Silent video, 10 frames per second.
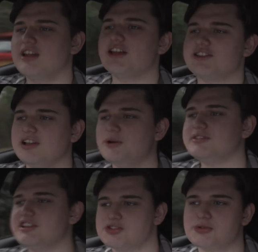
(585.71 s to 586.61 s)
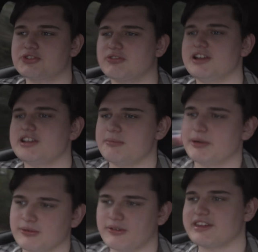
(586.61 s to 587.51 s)
There's a little digital screen in the
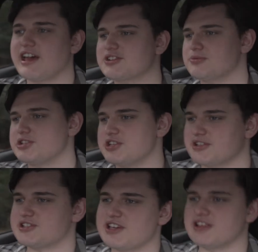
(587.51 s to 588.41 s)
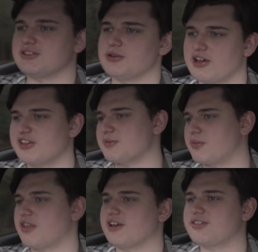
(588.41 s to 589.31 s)
middle of the dash which you can set to doing custom
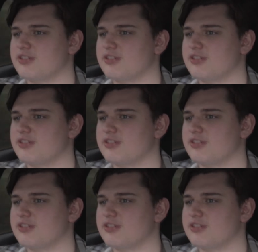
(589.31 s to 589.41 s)
things.